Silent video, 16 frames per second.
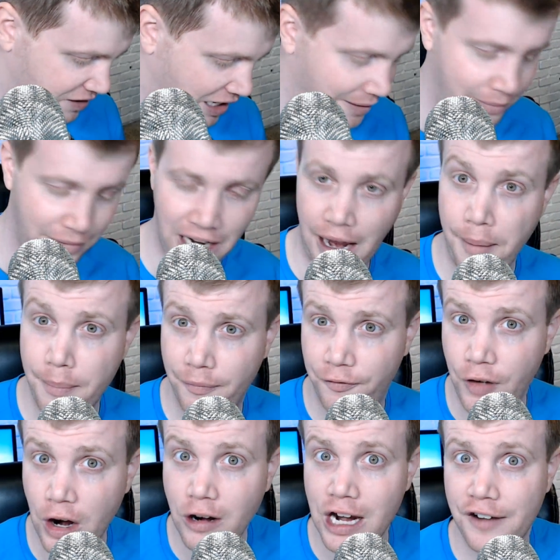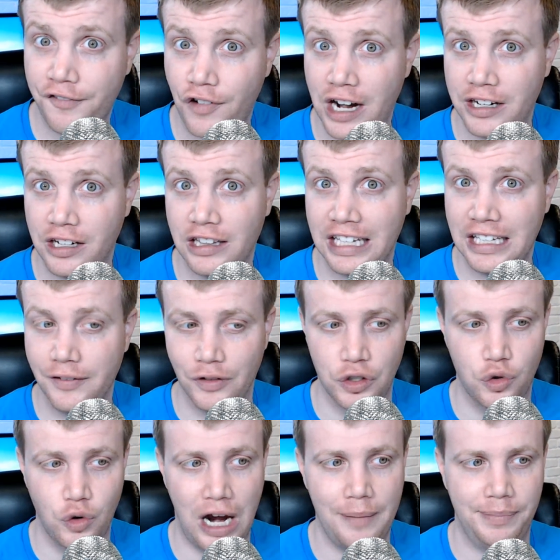I'm, I'm very afraid to like even
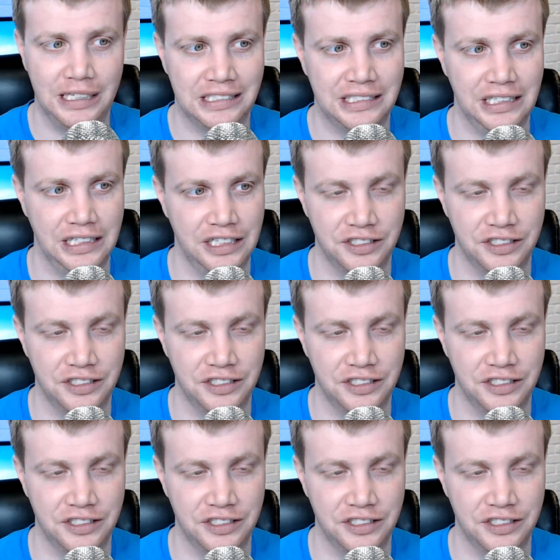drop this thing because